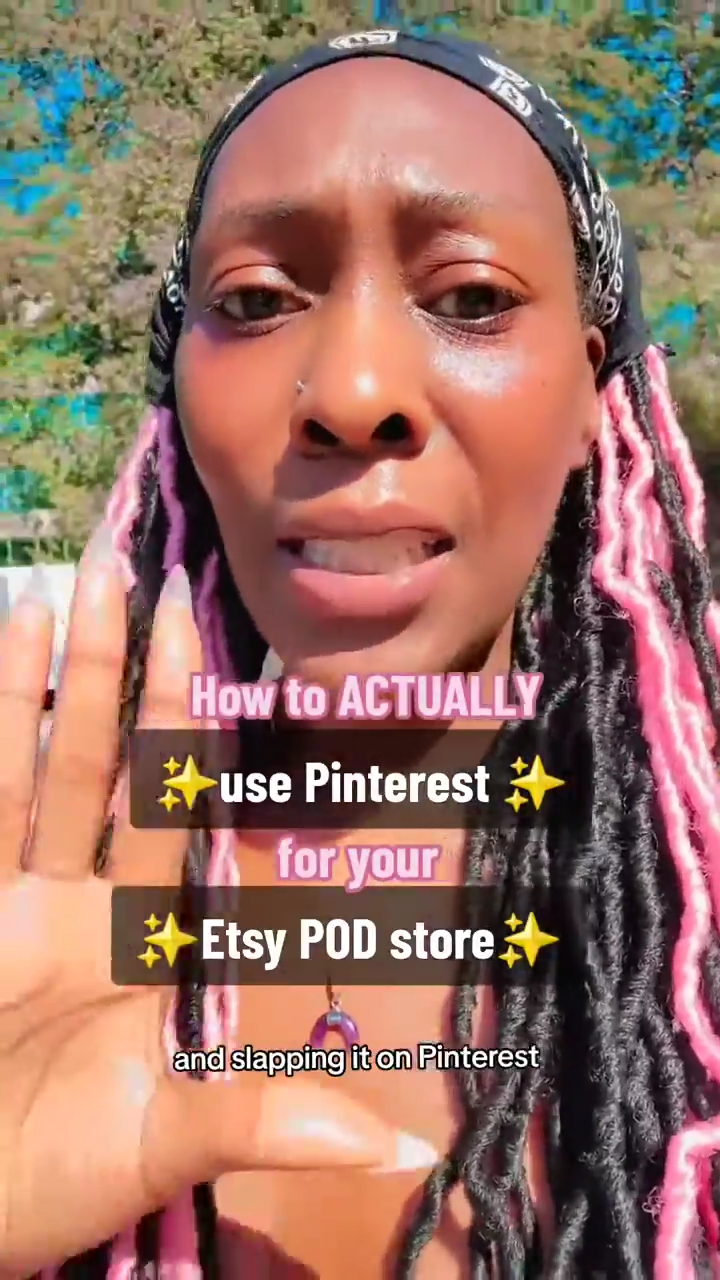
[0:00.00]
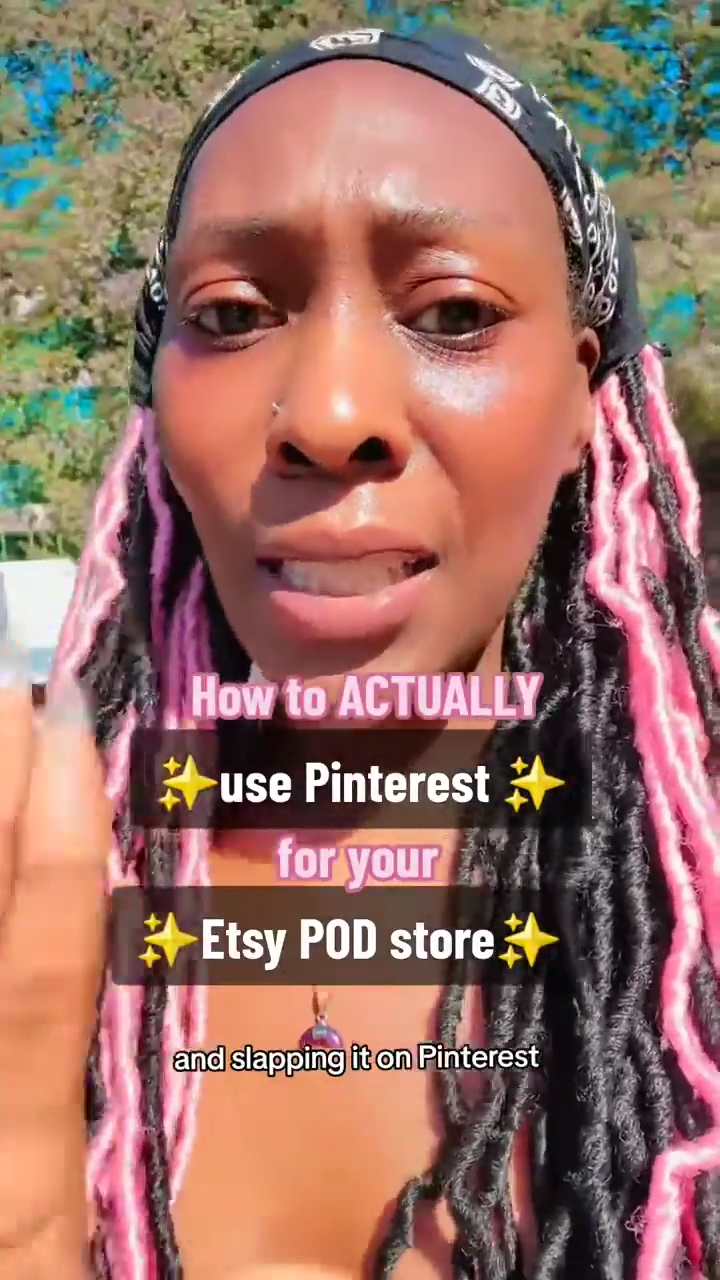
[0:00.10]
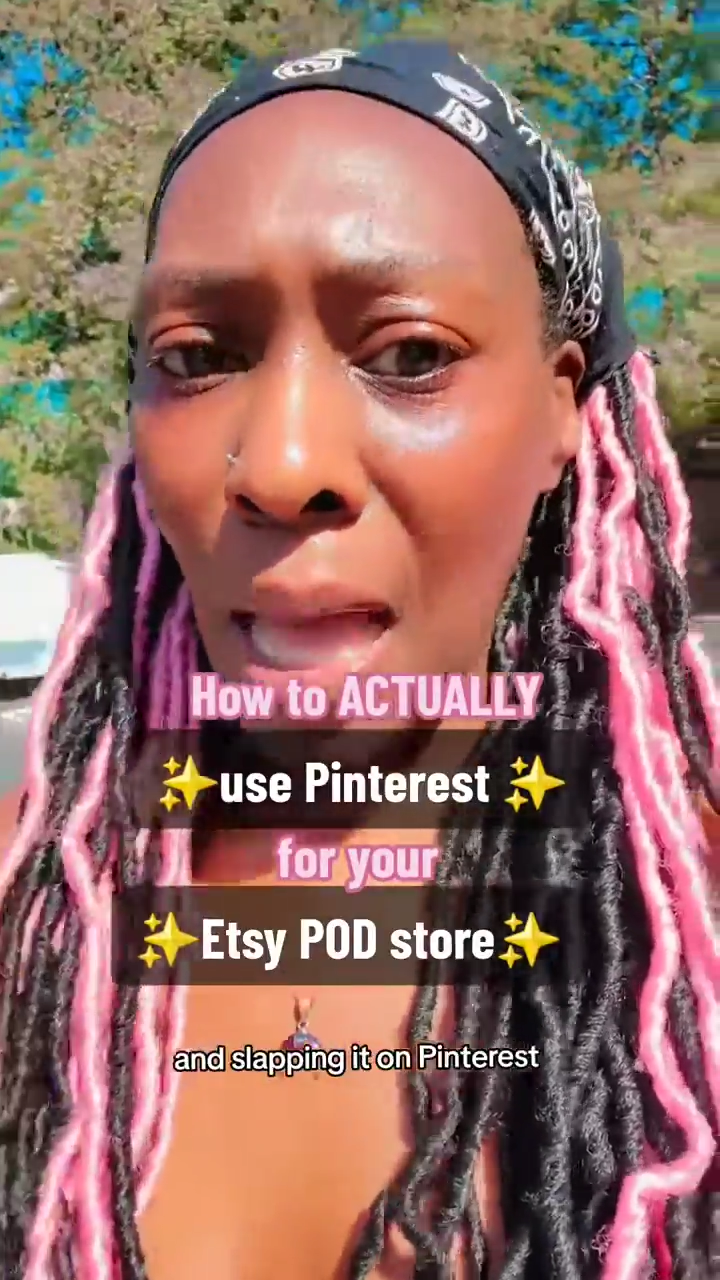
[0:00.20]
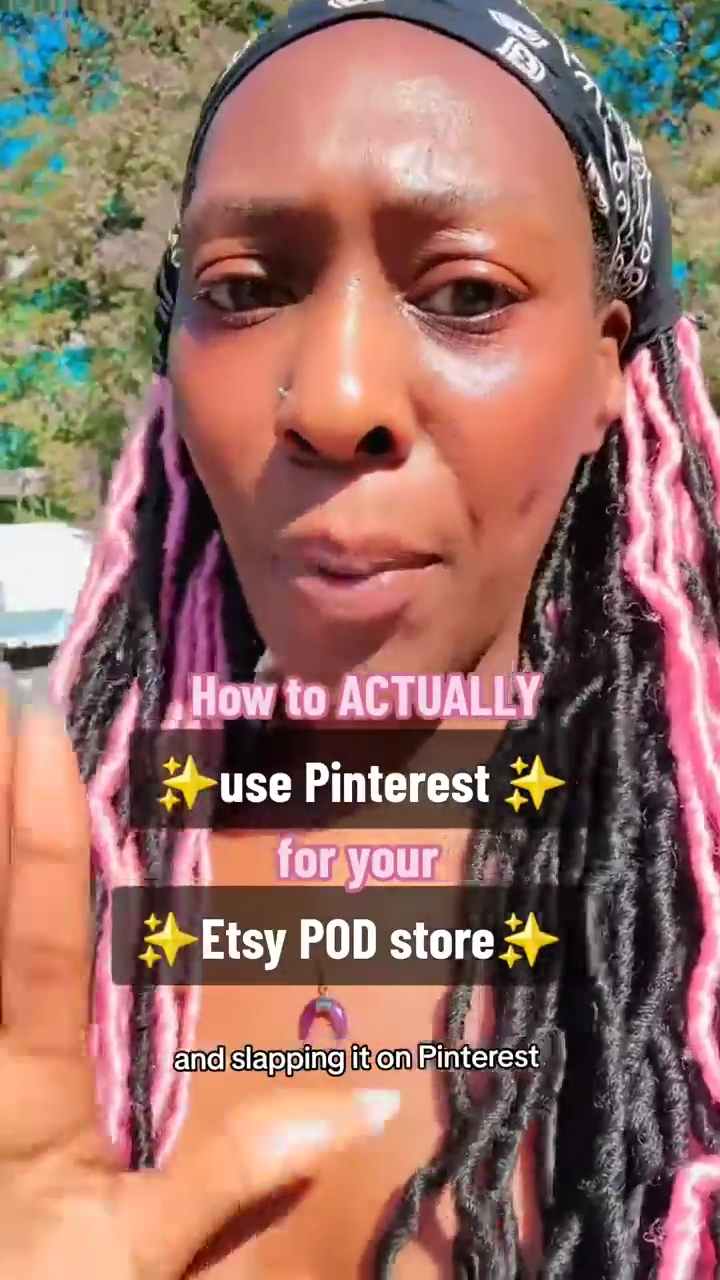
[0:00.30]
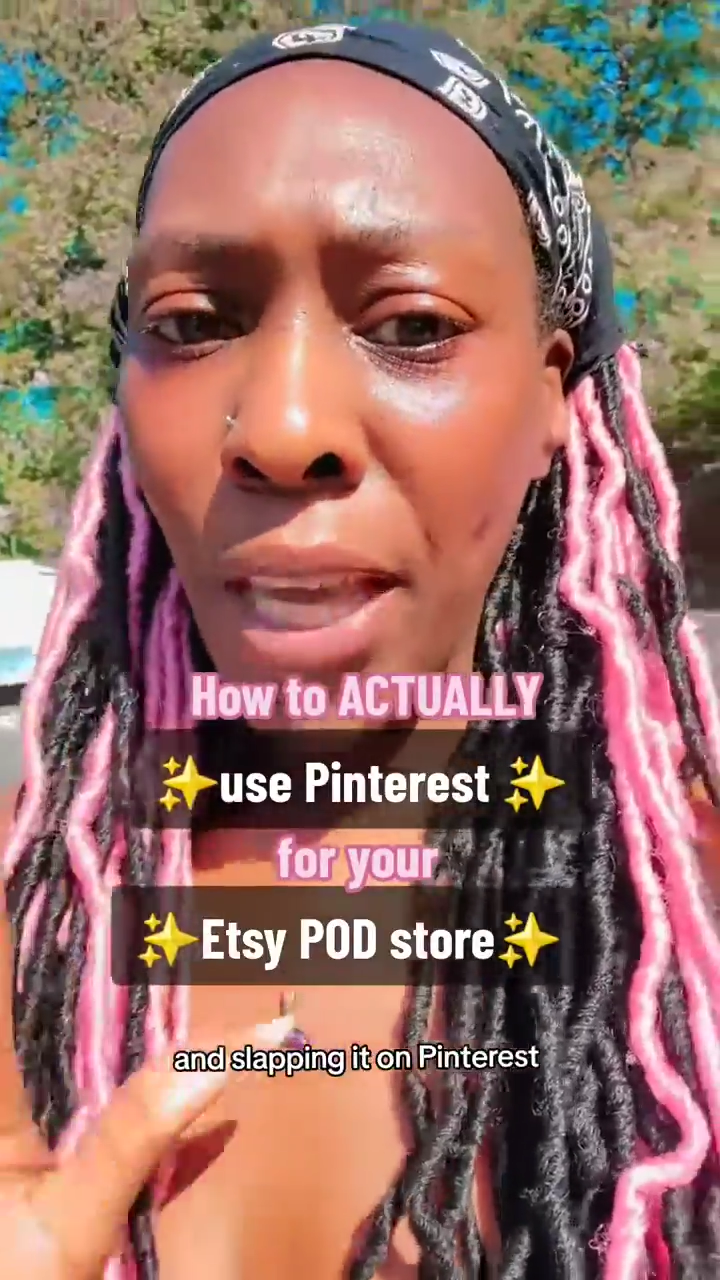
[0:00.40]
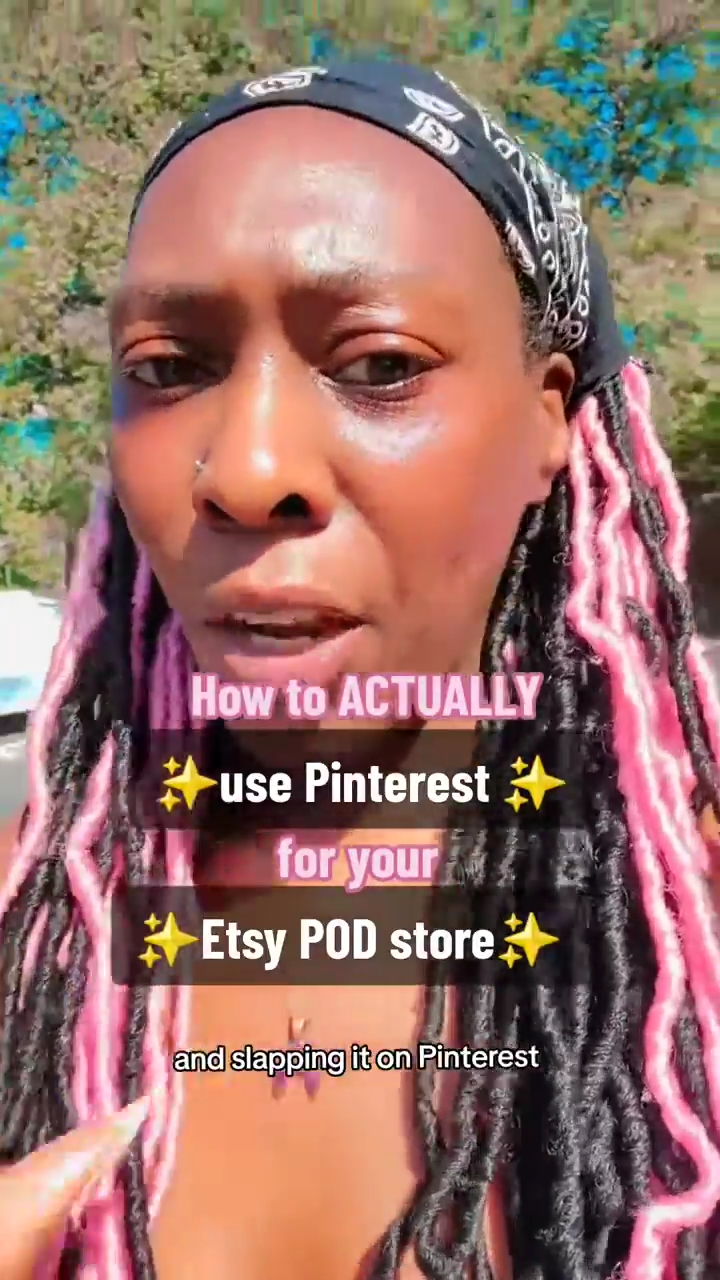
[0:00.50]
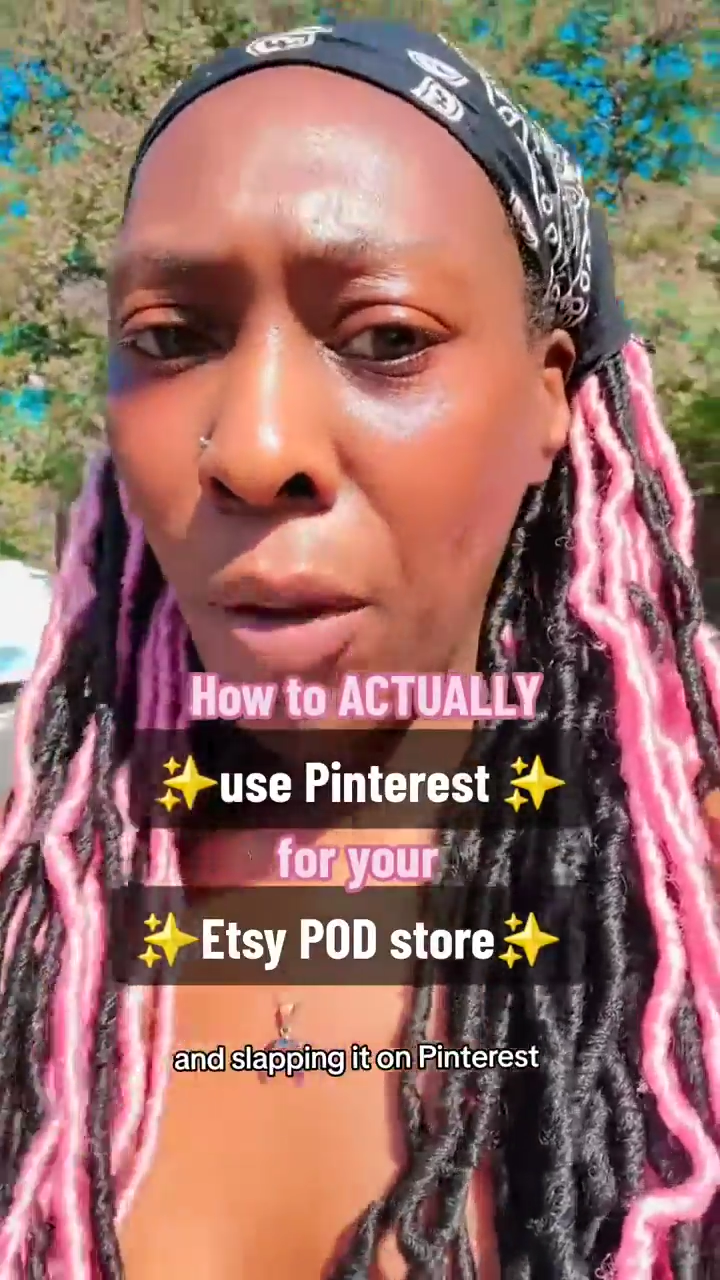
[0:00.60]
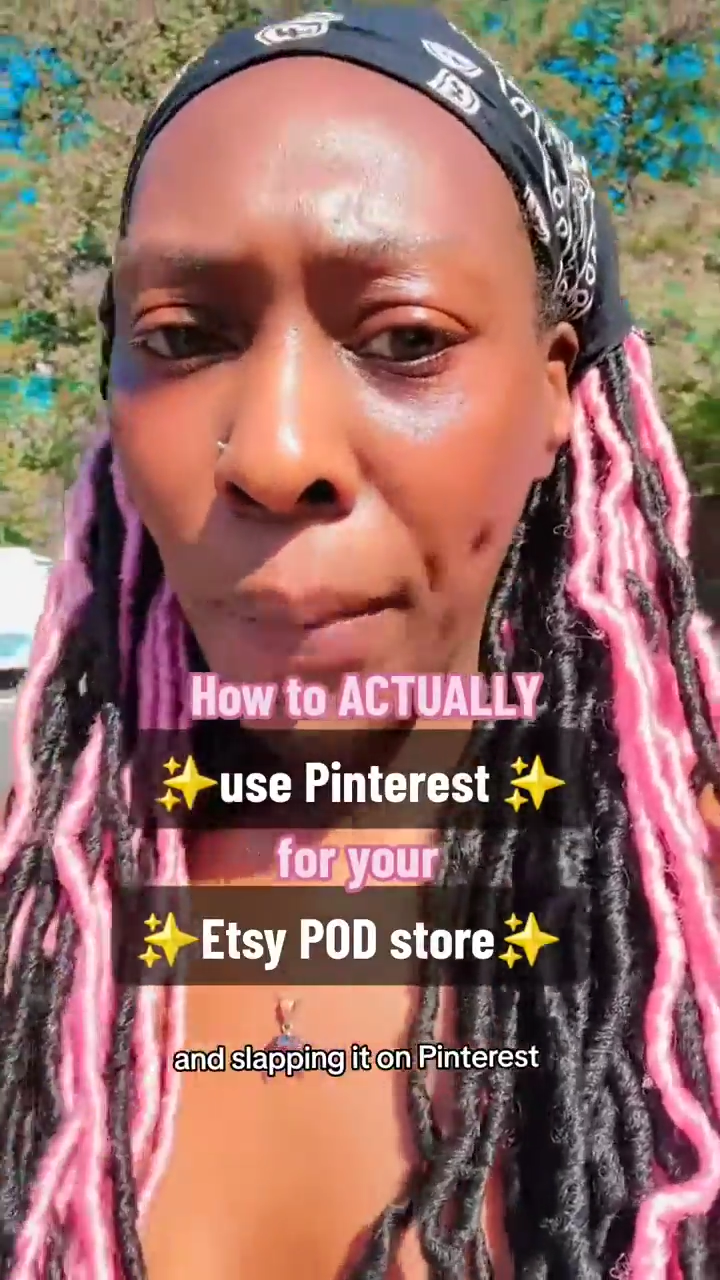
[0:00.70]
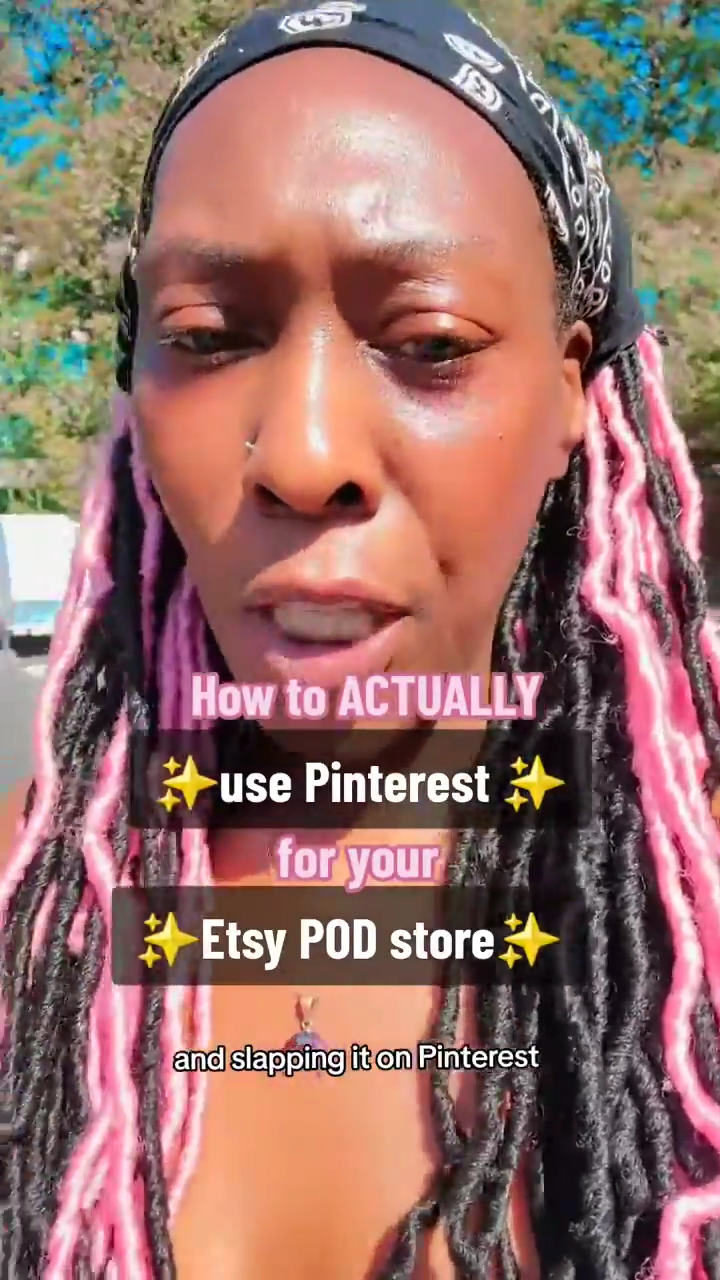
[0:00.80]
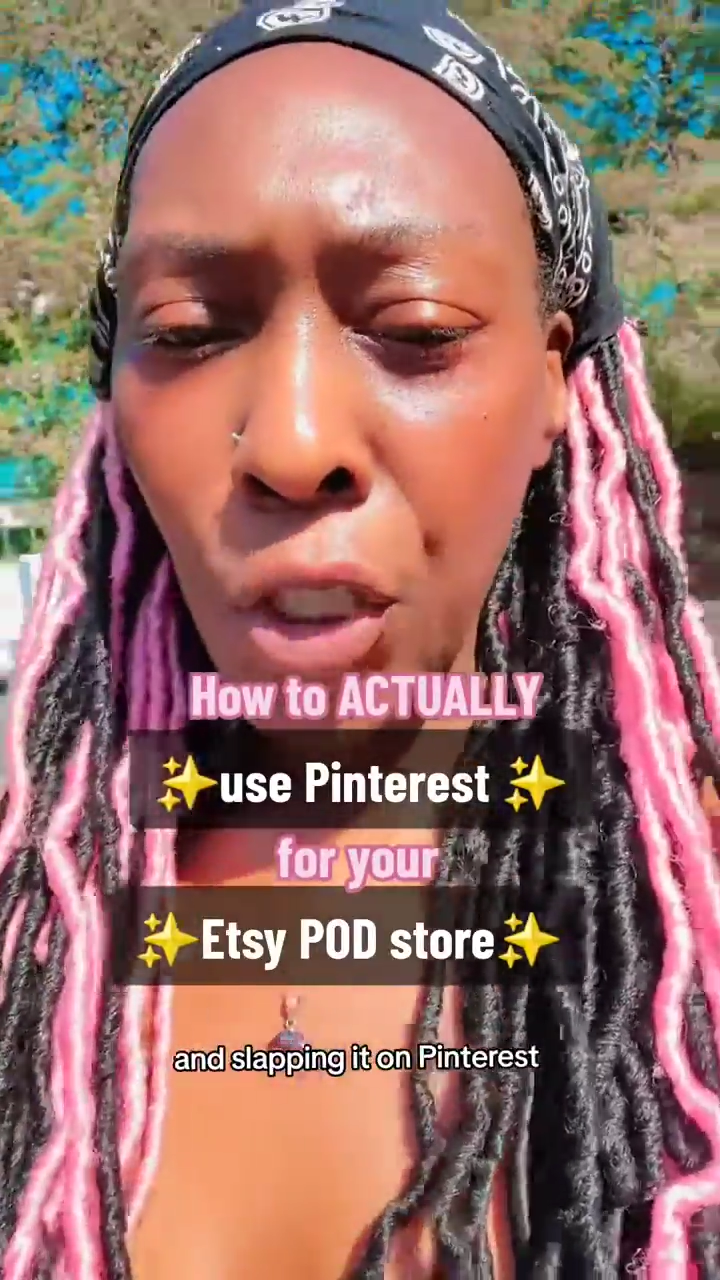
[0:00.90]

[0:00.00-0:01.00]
on Pinterest